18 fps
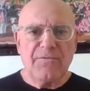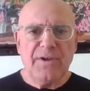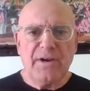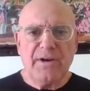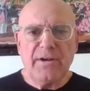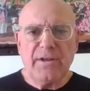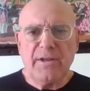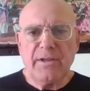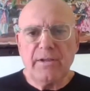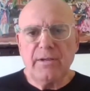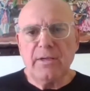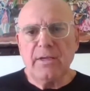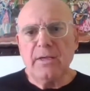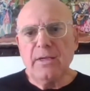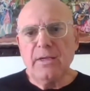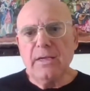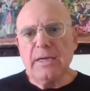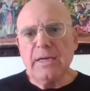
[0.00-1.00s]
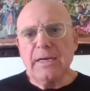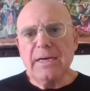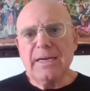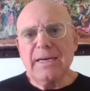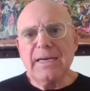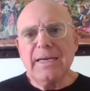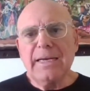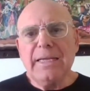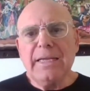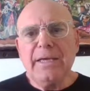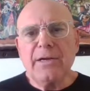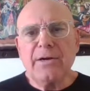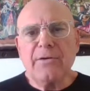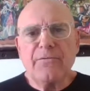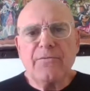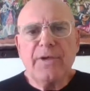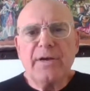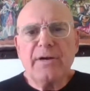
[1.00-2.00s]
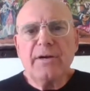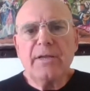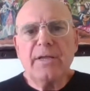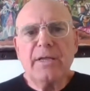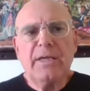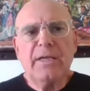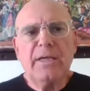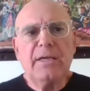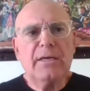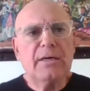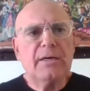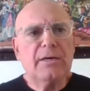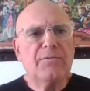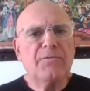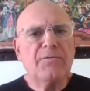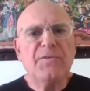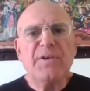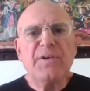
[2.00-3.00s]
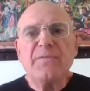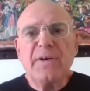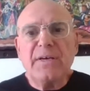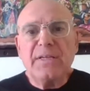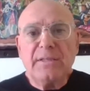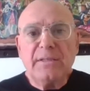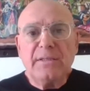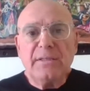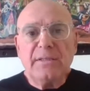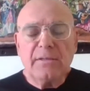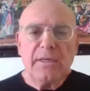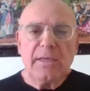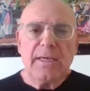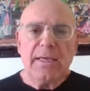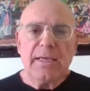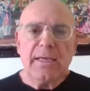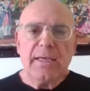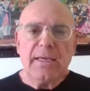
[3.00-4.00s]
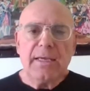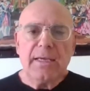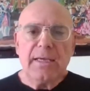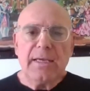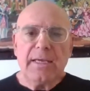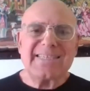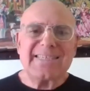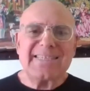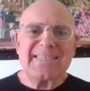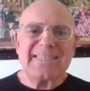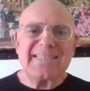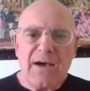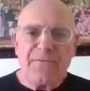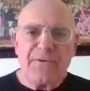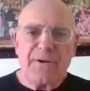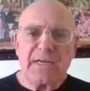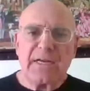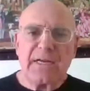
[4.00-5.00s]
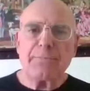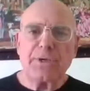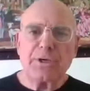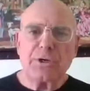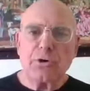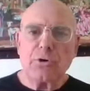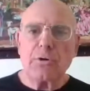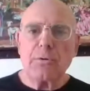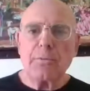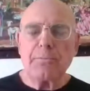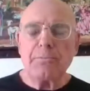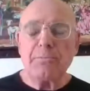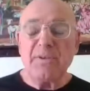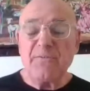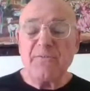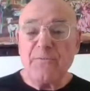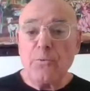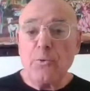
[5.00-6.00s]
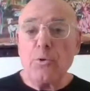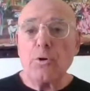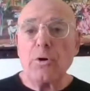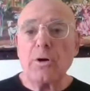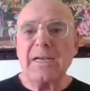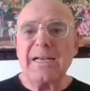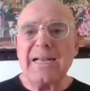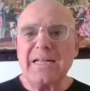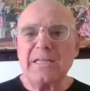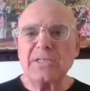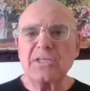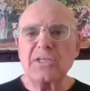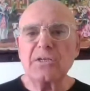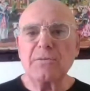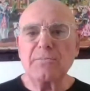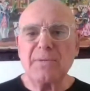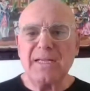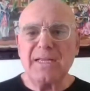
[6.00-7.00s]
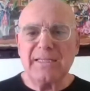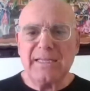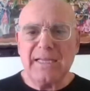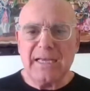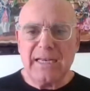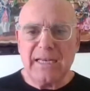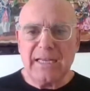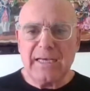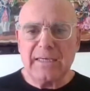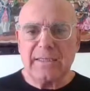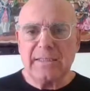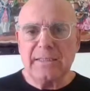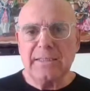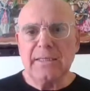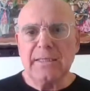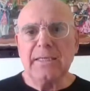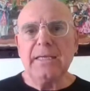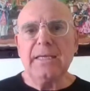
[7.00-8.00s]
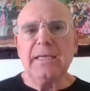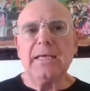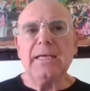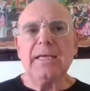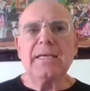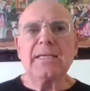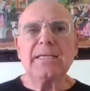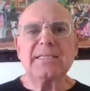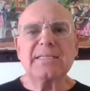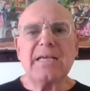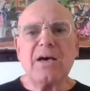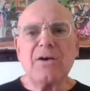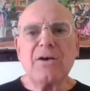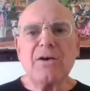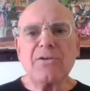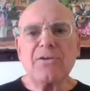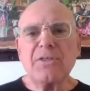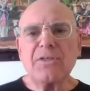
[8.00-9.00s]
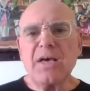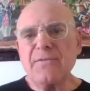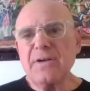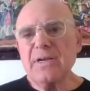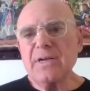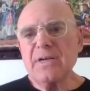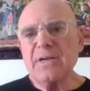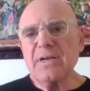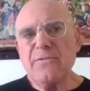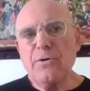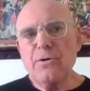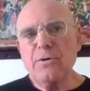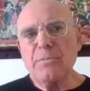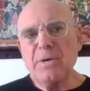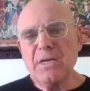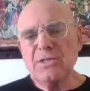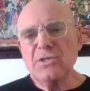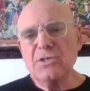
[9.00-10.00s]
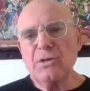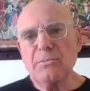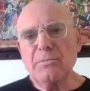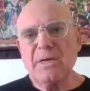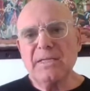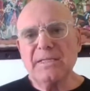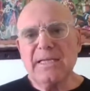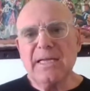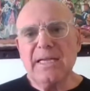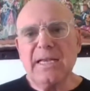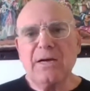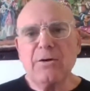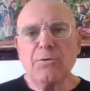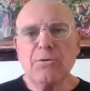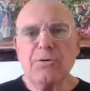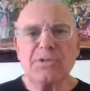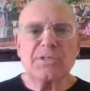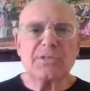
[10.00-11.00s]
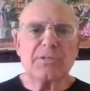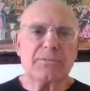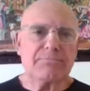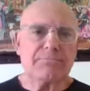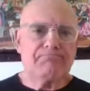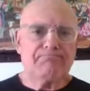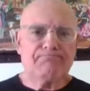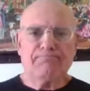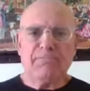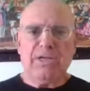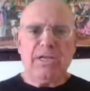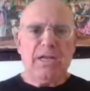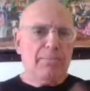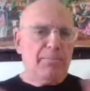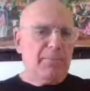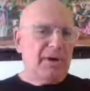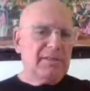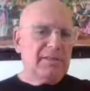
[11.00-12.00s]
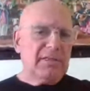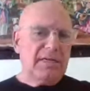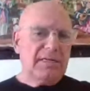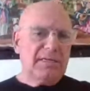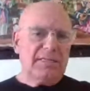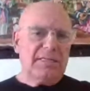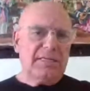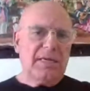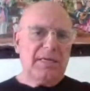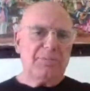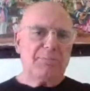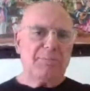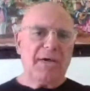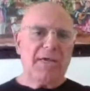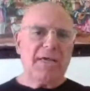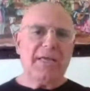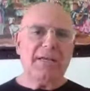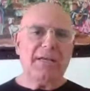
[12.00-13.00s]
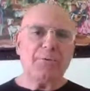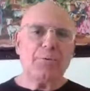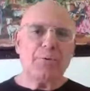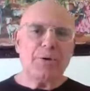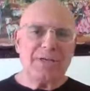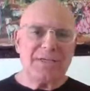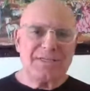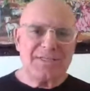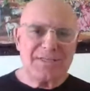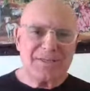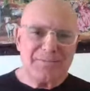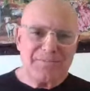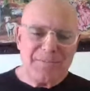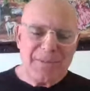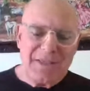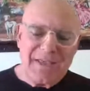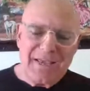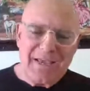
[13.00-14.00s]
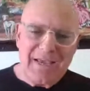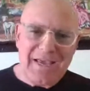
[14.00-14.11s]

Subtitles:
very clear, very vivid, is South Africa before Nelson Mandela. South Africa before Nelson Mandela was an apartheid state by anyone's